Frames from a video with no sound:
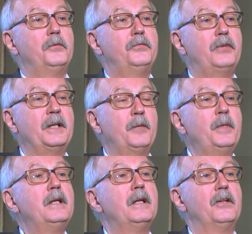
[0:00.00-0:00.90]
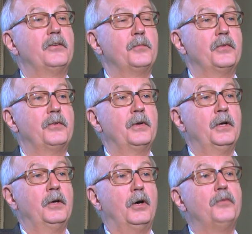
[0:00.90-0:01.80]
fundamentalisms,
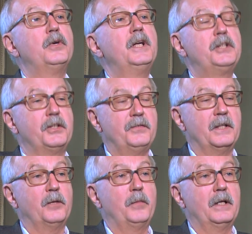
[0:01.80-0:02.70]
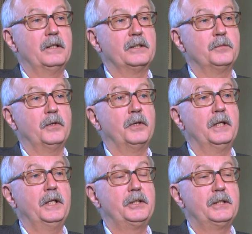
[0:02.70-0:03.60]
of religious fundamentalisms
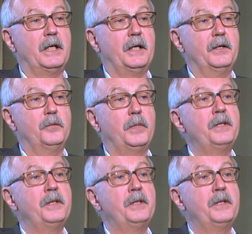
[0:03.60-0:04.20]
on each side.